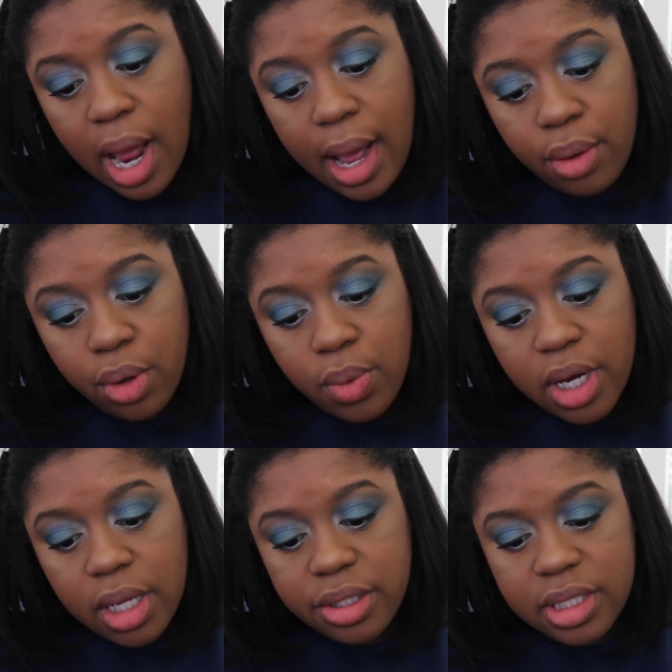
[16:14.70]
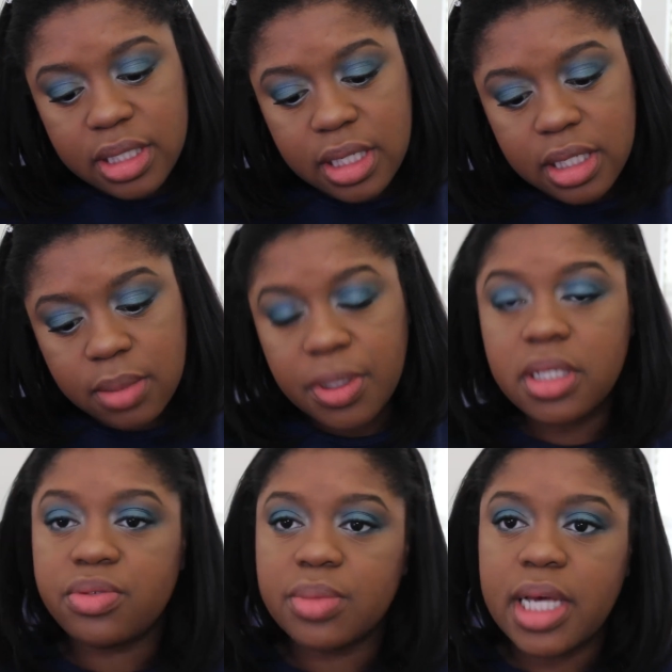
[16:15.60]
I don't know what color this is, but
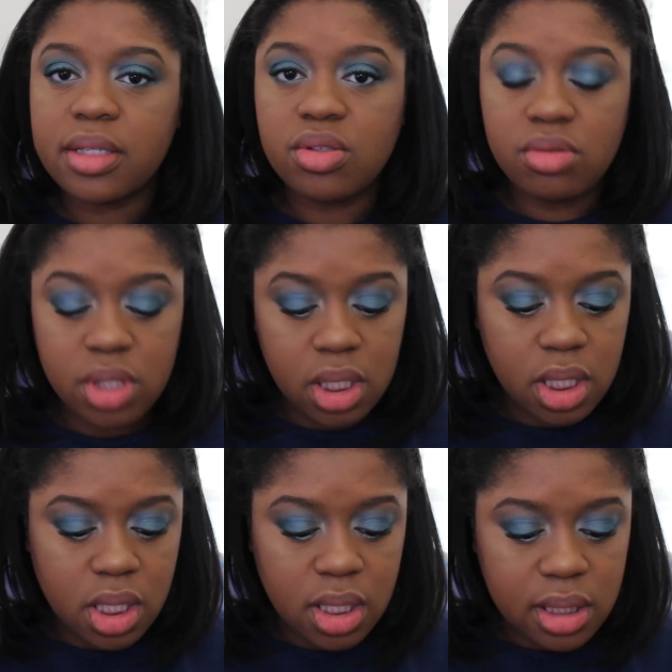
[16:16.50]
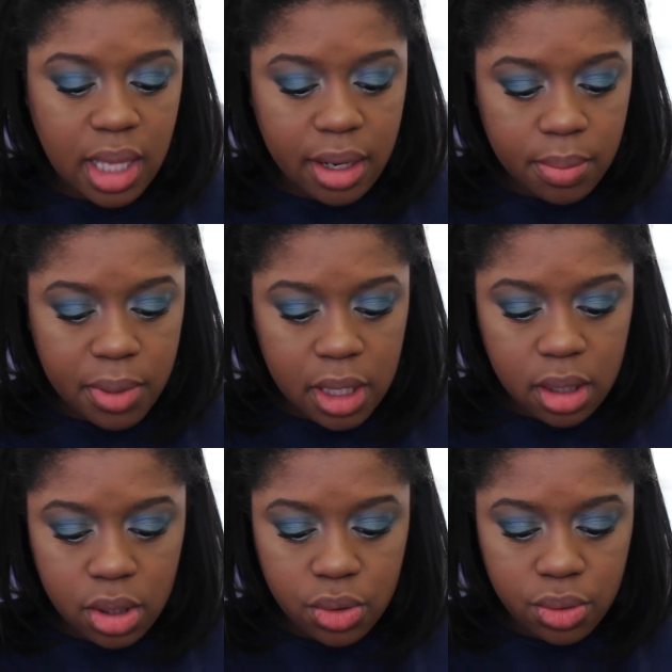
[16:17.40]
it's from Tattoo Junkie. It's like a
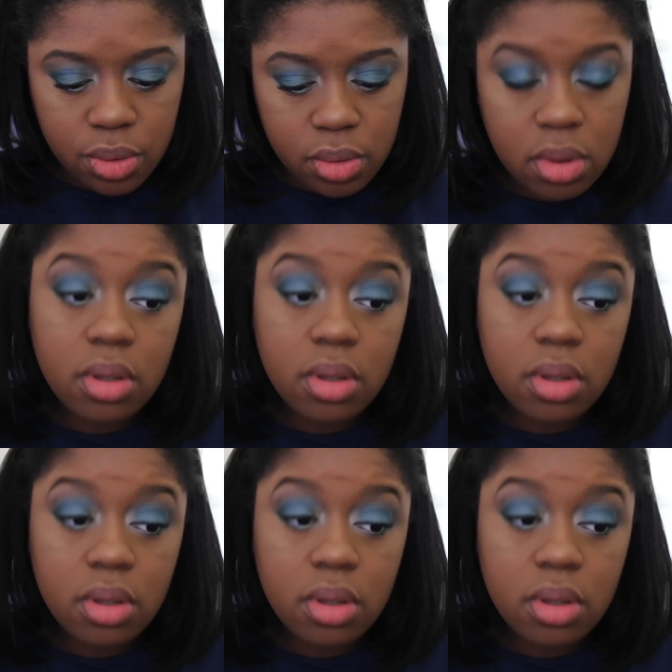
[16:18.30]
pink nude.